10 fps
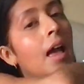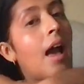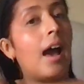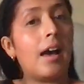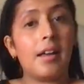
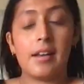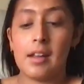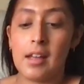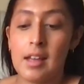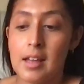And
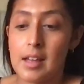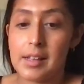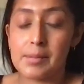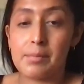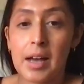
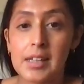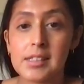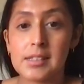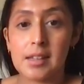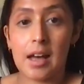it's
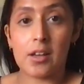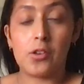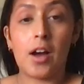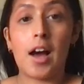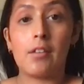best that
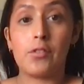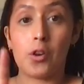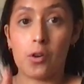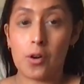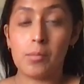you have
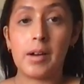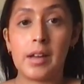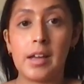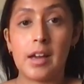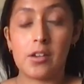your own
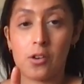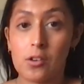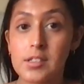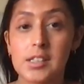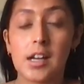money and your
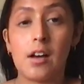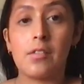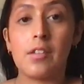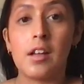own stuff.